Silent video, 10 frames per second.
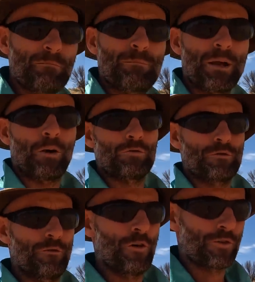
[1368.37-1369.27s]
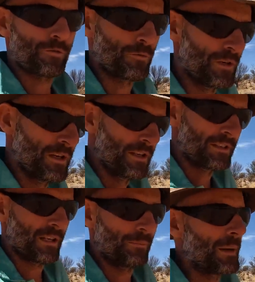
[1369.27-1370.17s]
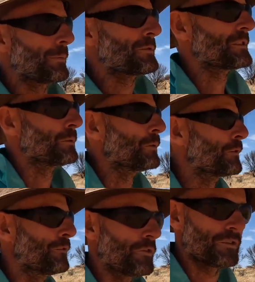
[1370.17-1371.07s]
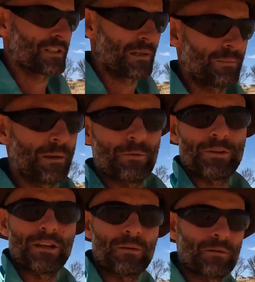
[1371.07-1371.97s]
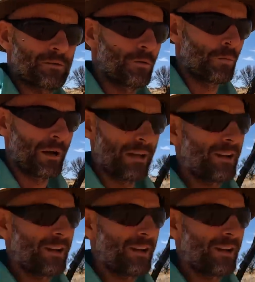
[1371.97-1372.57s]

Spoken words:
bit controversial. Some people still look for it, some people think it was all made